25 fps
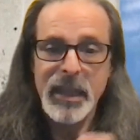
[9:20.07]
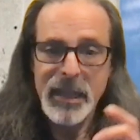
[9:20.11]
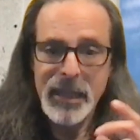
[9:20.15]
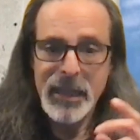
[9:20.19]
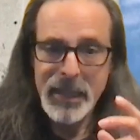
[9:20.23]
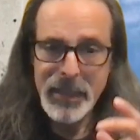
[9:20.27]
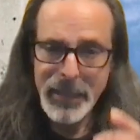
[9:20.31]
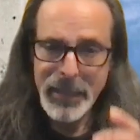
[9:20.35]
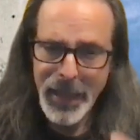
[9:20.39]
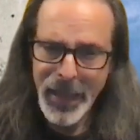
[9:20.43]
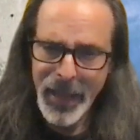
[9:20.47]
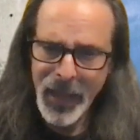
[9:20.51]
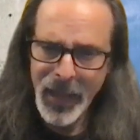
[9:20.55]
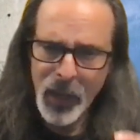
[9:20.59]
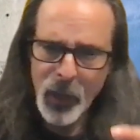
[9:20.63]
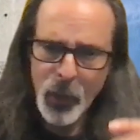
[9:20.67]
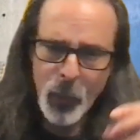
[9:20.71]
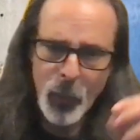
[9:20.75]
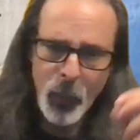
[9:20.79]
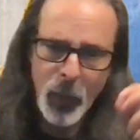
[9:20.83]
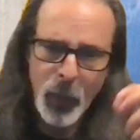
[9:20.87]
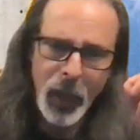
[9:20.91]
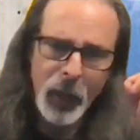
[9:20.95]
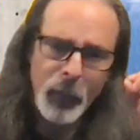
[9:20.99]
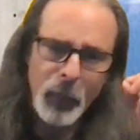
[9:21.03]

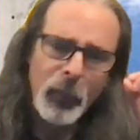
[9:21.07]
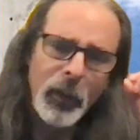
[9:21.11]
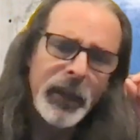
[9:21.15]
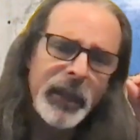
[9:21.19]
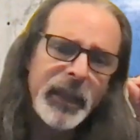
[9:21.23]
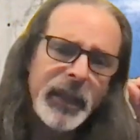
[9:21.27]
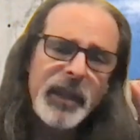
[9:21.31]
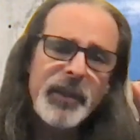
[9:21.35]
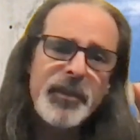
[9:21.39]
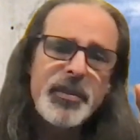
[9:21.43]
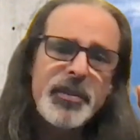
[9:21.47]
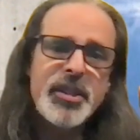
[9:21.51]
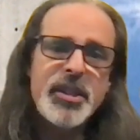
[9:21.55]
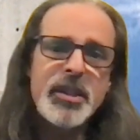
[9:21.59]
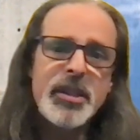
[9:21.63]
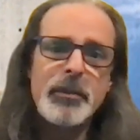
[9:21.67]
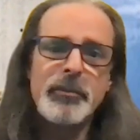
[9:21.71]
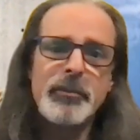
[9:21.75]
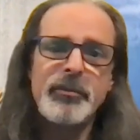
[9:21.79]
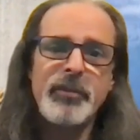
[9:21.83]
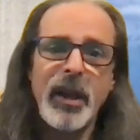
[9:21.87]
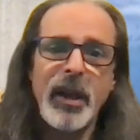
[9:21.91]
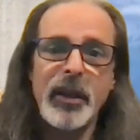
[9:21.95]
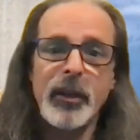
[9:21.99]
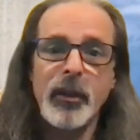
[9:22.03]
Now, I want to give some
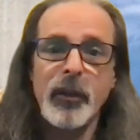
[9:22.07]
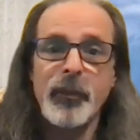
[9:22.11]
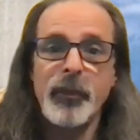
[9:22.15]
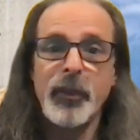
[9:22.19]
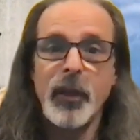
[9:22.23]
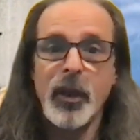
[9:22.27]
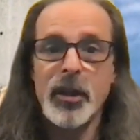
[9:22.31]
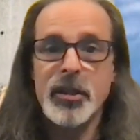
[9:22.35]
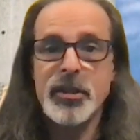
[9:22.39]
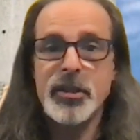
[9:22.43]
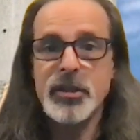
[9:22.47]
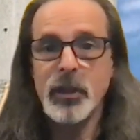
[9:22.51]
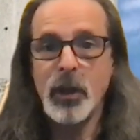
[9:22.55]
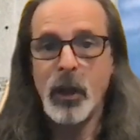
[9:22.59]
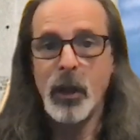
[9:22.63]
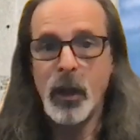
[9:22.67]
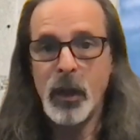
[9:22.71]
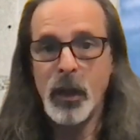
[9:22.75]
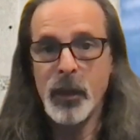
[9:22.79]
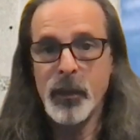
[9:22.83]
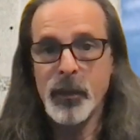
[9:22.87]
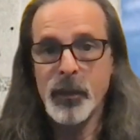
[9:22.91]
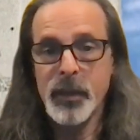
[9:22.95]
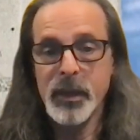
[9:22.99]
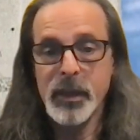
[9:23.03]
final thoughts
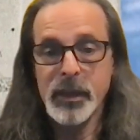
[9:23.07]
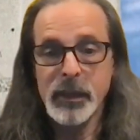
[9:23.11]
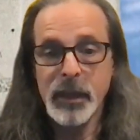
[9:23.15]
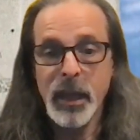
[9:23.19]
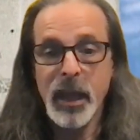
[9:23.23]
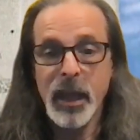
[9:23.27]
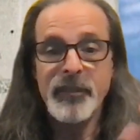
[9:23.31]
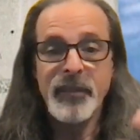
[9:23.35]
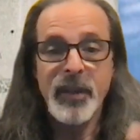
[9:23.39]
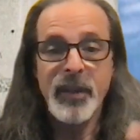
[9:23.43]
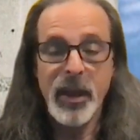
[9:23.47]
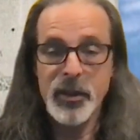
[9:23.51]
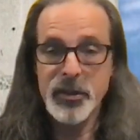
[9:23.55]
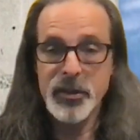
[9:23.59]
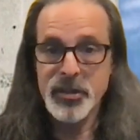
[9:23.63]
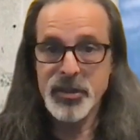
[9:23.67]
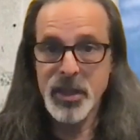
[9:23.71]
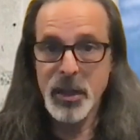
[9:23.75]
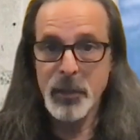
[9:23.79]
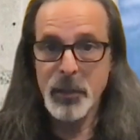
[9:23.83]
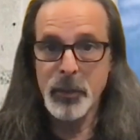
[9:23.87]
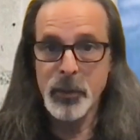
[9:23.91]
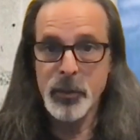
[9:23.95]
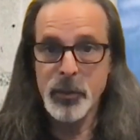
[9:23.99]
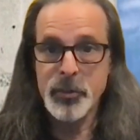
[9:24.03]
on the Lifehouse
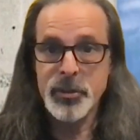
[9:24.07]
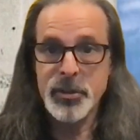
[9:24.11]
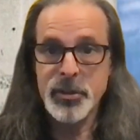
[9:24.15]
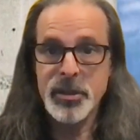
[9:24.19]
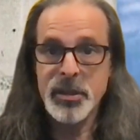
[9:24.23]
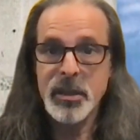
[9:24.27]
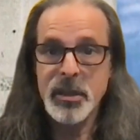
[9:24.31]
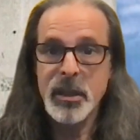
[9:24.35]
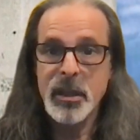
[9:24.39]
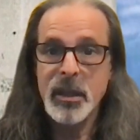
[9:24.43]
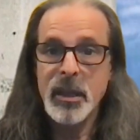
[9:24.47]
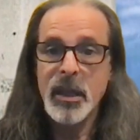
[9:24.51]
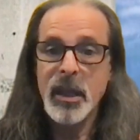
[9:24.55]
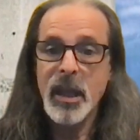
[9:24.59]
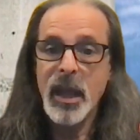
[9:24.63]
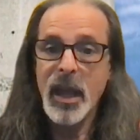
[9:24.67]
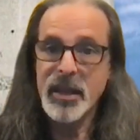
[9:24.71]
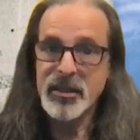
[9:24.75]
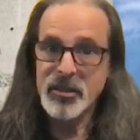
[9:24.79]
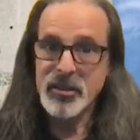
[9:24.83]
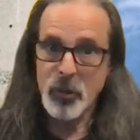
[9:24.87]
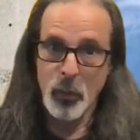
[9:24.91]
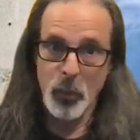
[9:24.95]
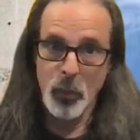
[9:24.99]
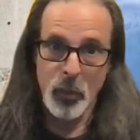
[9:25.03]
demos
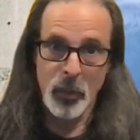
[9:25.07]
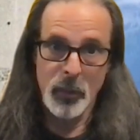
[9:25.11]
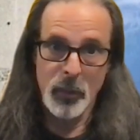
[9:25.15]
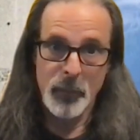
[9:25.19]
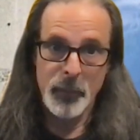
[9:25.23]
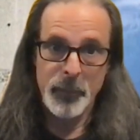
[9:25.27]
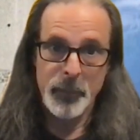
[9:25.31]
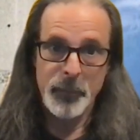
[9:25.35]
as a whole.